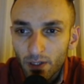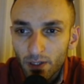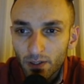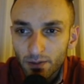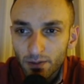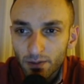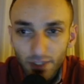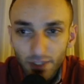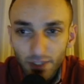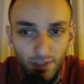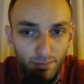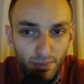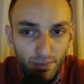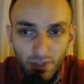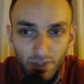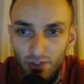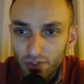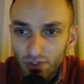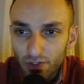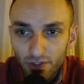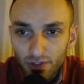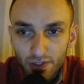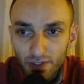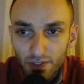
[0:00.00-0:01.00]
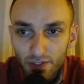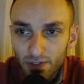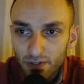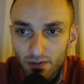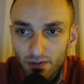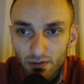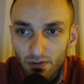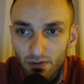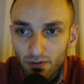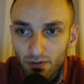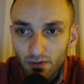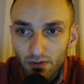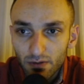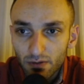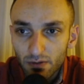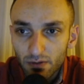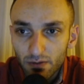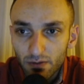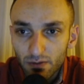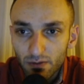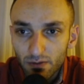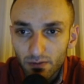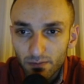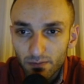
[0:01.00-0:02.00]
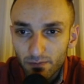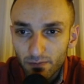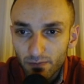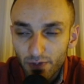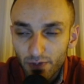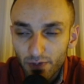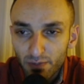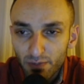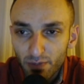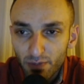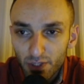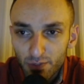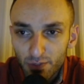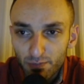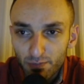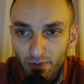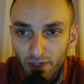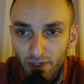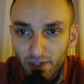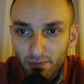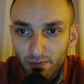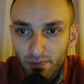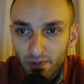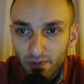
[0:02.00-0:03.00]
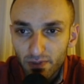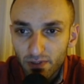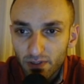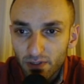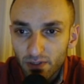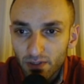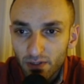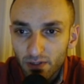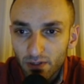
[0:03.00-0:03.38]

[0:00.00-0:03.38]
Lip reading: Yes, position is very much playable.